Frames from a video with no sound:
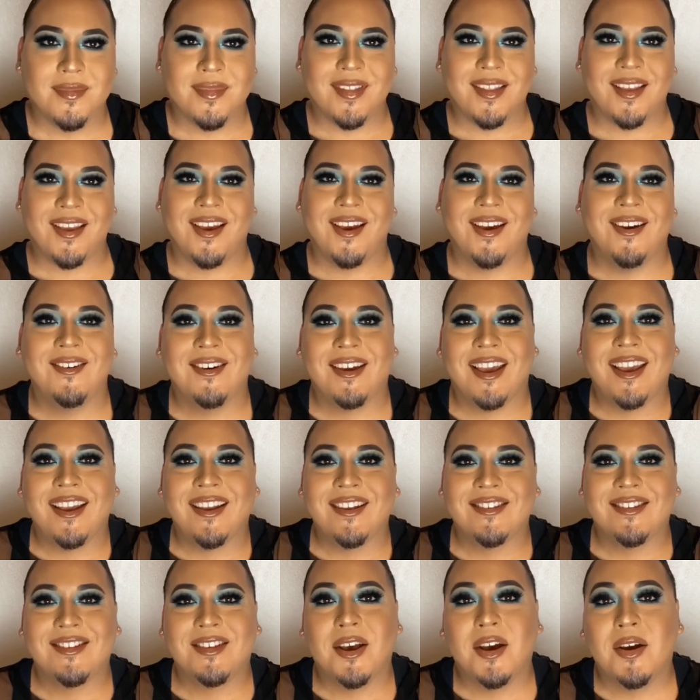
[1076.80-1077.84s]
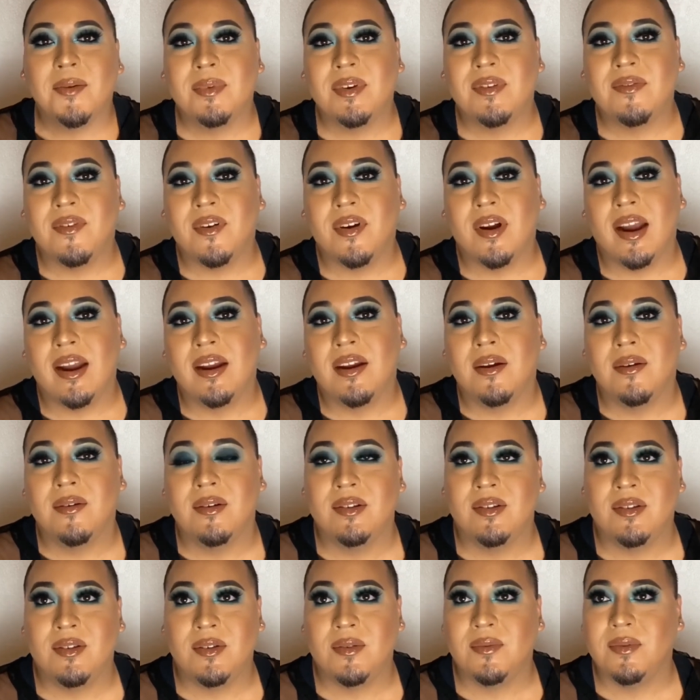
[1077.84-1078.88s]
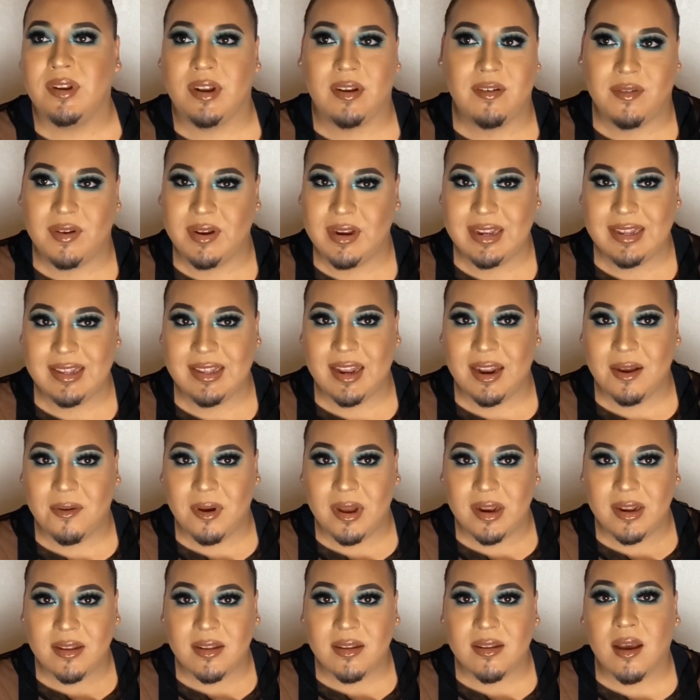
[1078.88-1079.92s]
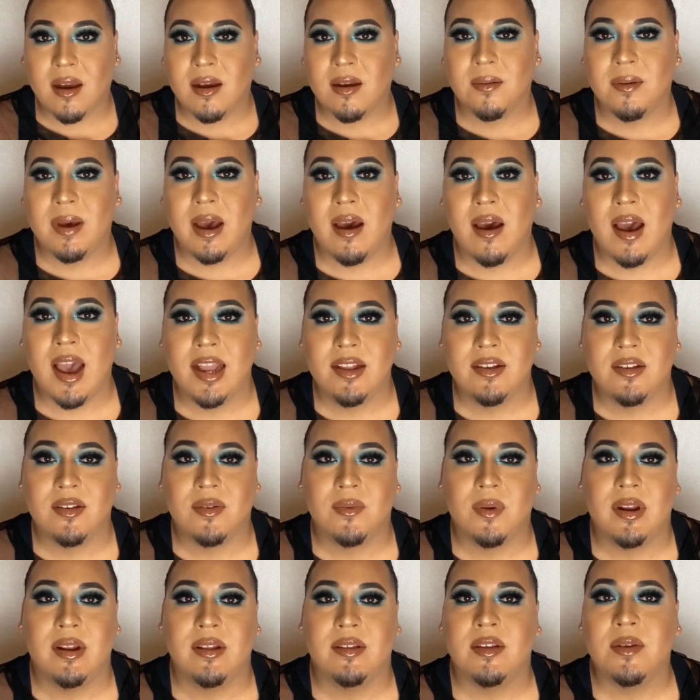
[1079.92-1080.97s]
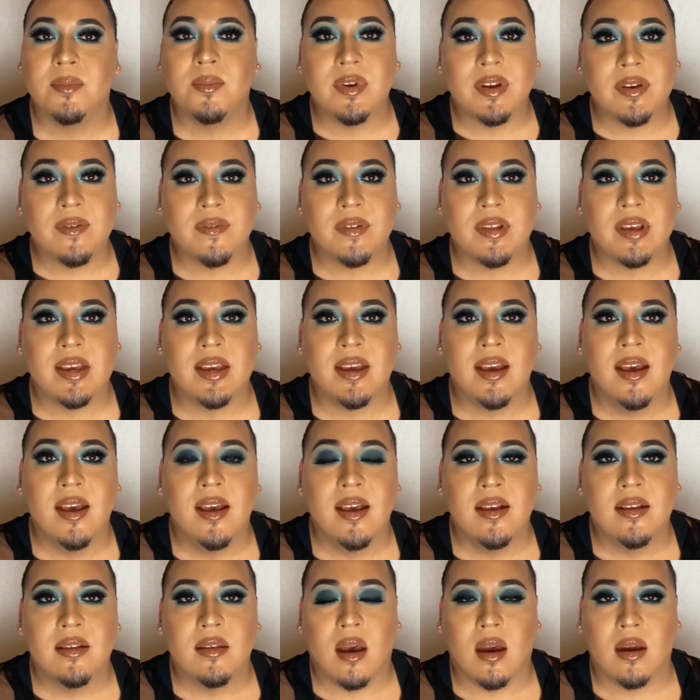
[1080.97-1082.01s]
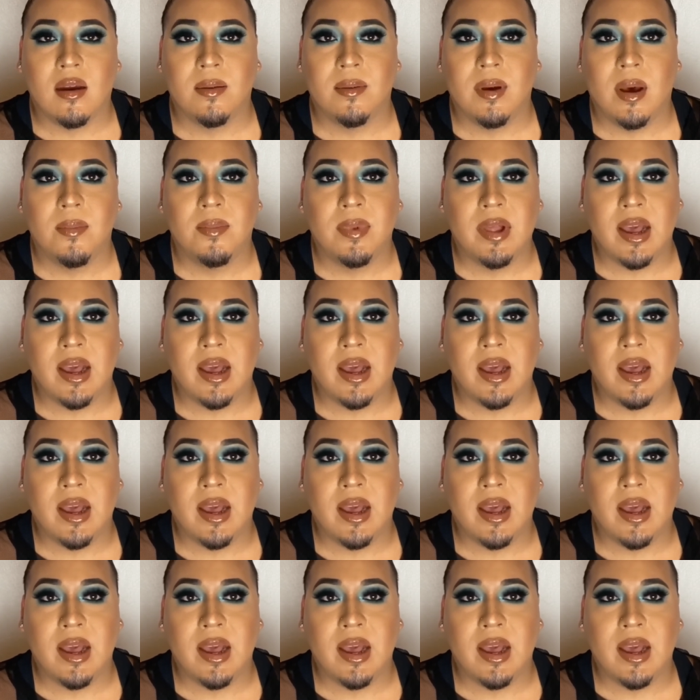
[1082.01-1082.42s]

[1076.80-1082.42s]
Okay, so before I go into whatever it is that I wanted to talk about, I just wanted to briefly talk about Black